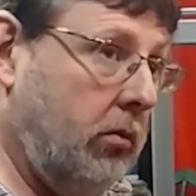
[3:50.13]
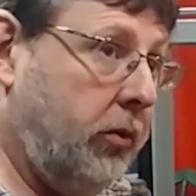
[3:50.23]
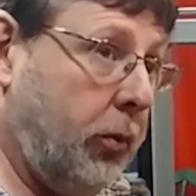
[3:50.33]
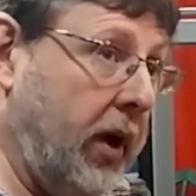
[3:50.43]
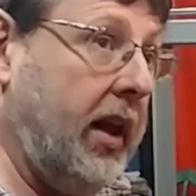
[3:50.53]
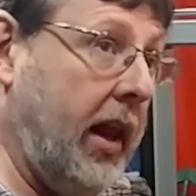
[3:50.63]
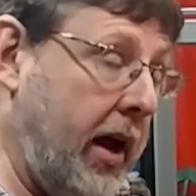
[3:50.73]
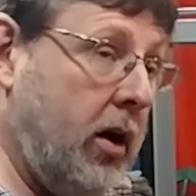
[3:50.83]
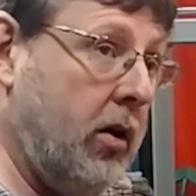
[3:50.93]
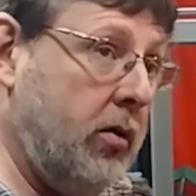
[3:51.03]

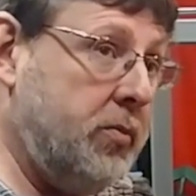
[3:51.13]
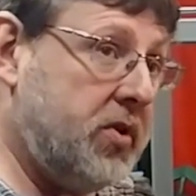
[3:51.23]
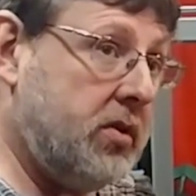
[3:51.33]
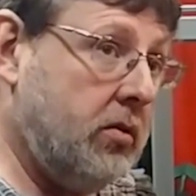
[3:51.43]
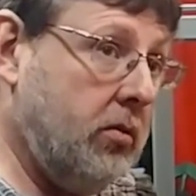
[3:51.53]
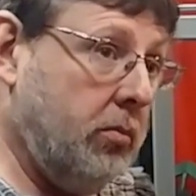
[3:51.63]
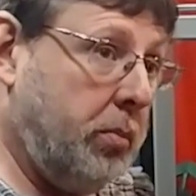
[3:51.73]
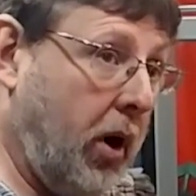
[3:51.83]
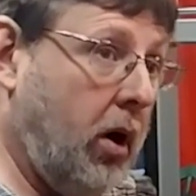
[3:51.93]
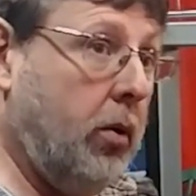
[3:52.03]
lobes
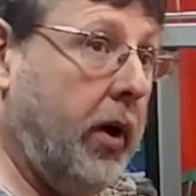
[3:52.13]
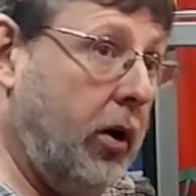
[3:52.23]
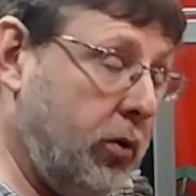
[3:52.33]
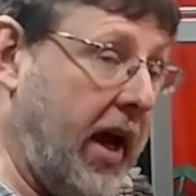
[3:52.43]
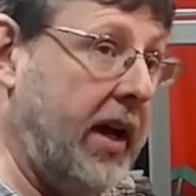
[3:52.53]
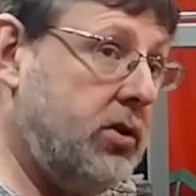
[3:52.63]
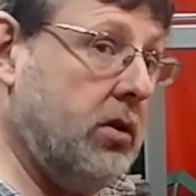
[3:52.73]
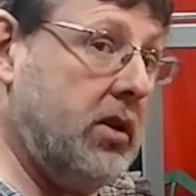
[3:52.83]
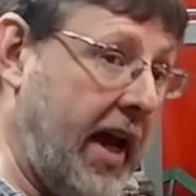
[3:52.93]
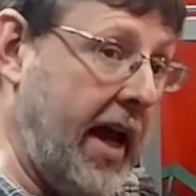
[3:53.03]
per
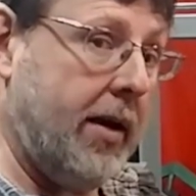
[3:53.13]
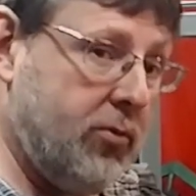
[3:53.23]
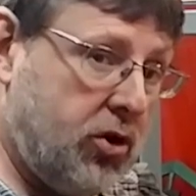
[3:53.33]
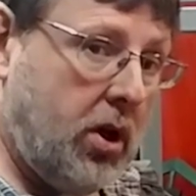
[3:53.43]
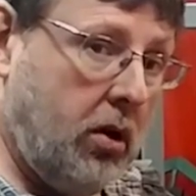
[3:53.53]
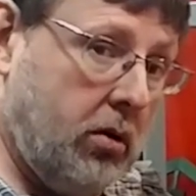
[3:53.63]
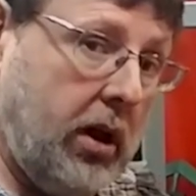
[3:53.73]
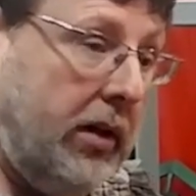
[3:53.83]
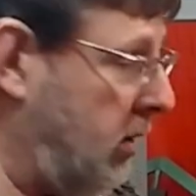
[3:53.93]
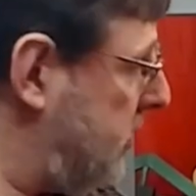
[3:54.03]
rotation times 2.